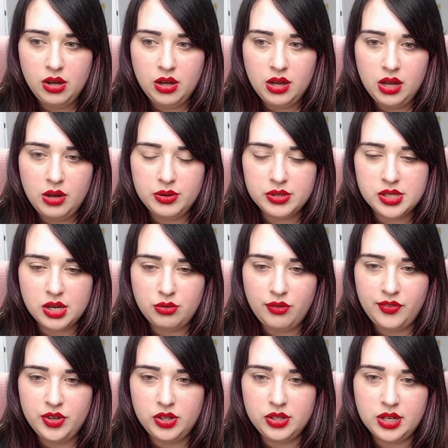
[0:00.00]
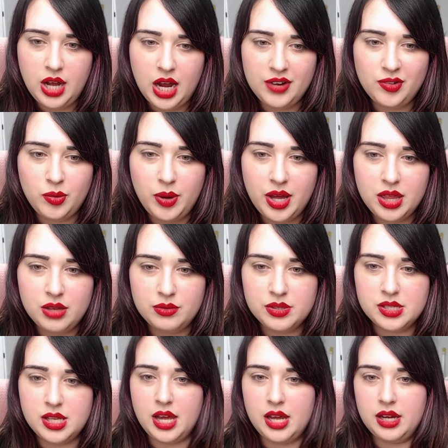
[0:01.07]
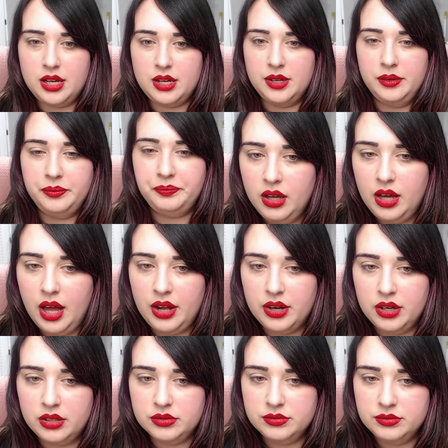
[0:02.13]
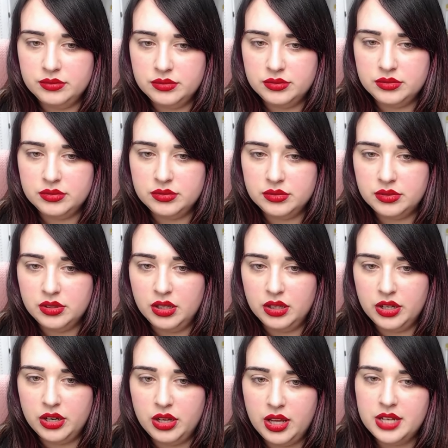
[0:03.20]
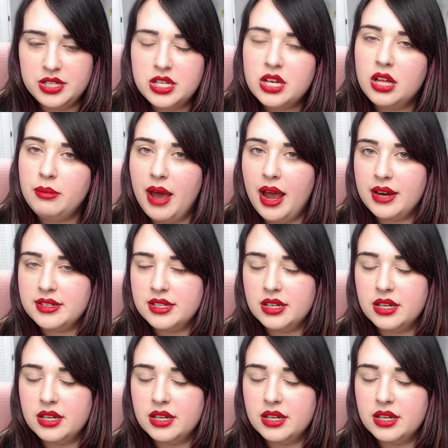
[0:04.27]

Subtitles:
It was like revealed in kind of a way that was like, I don't know, a little anticlimactic